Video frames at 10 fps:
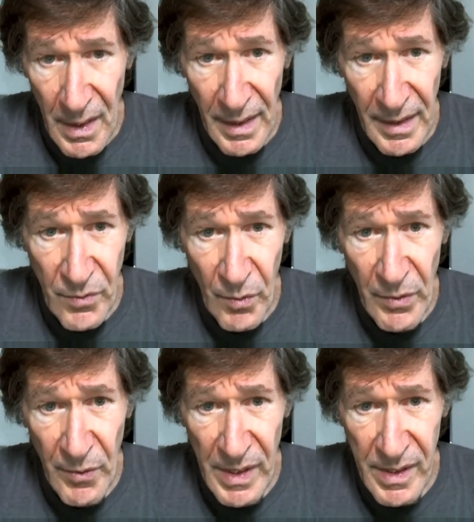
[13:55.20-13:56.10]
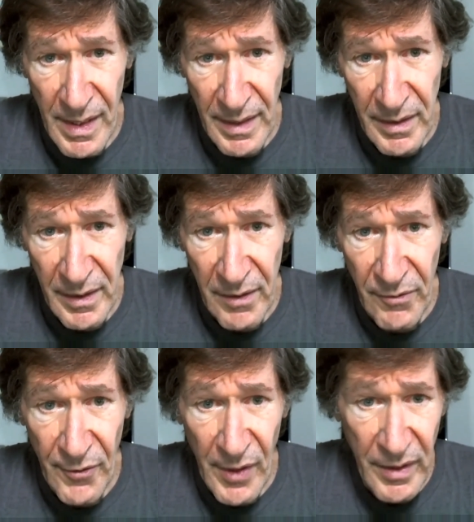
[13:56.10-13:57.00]
guess one reason I can
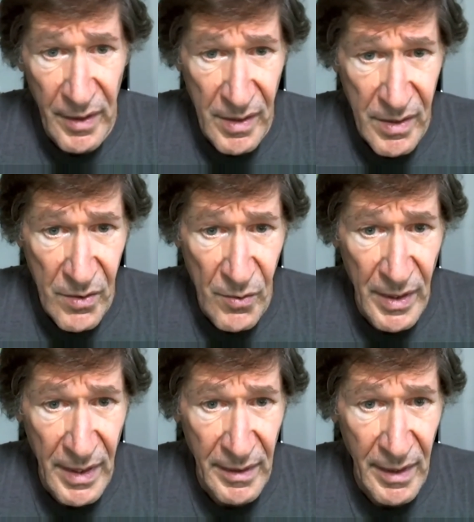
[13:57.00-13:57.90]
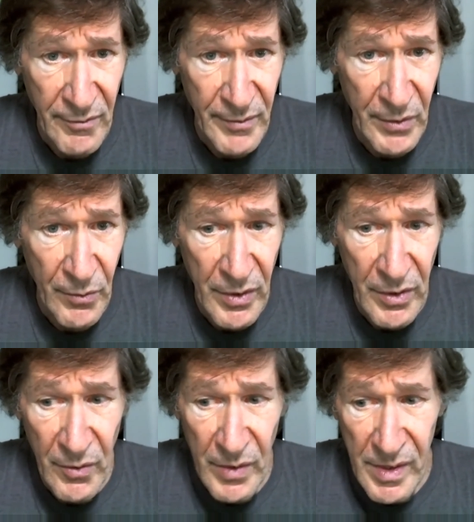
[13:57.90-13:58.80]
confront this the way I've been with
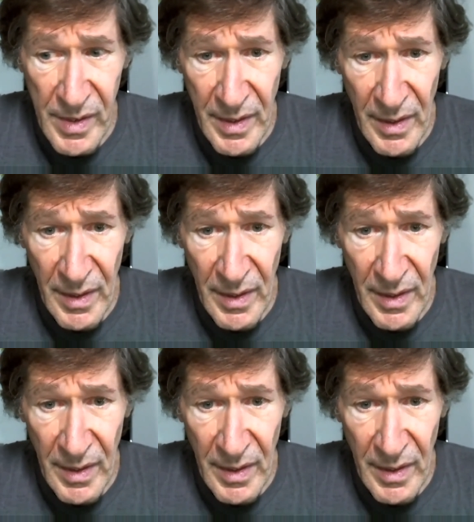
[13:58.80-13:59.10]
you is that